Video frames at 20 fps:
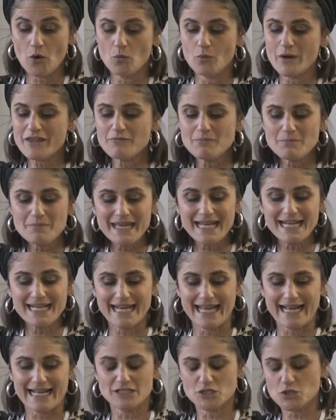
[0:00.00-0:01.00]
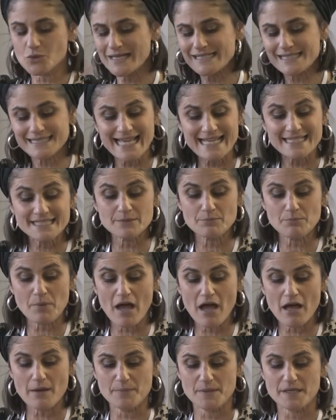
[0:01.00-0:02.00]
with meaning and transcendent
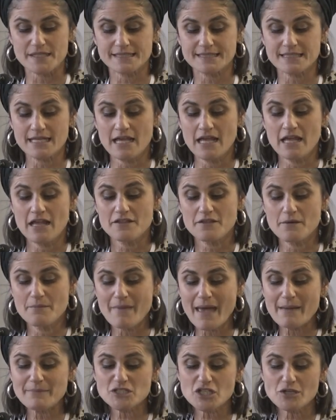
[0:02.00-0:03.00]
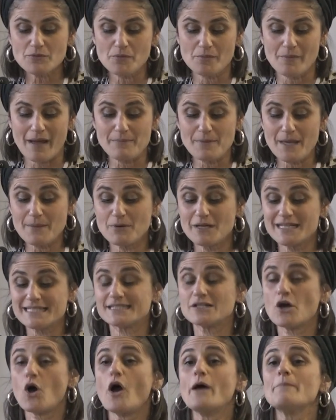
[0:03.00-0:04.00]
purpose? The membership of my people
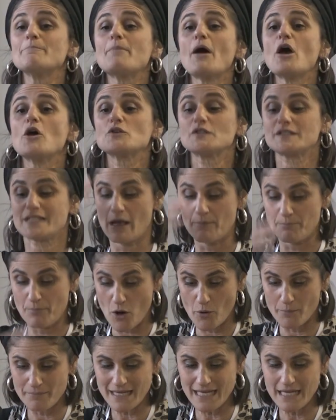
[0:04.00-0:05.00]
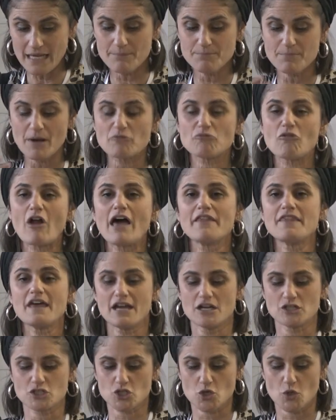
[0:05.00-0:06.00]
is not imposed upon me, but rather
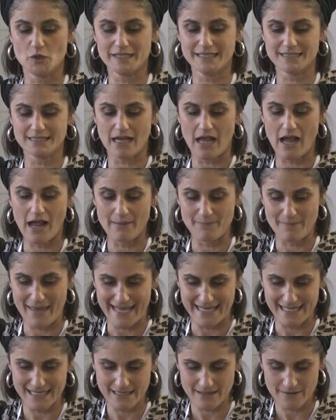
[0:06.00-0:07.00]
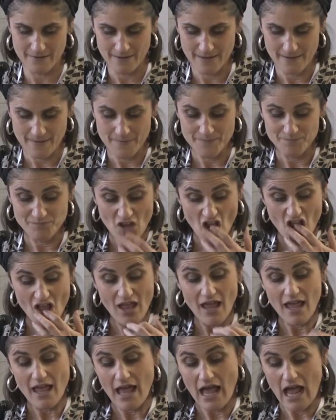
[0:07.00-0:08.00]
a choice I make.
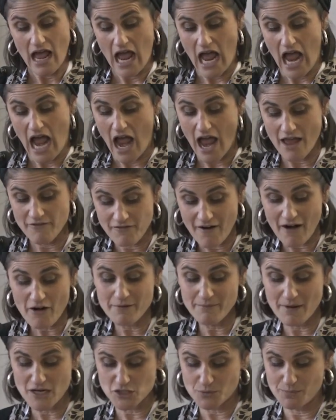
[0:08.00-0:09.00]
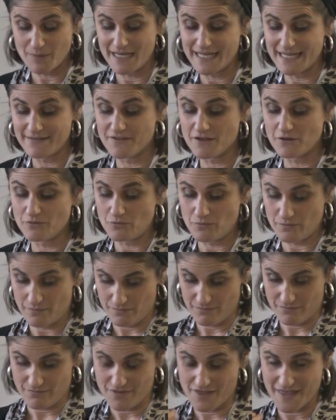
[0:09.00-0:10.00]
I very much believe that
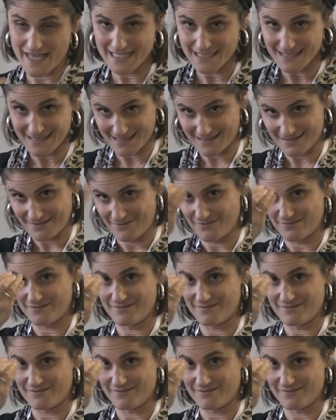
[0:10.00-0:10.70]
this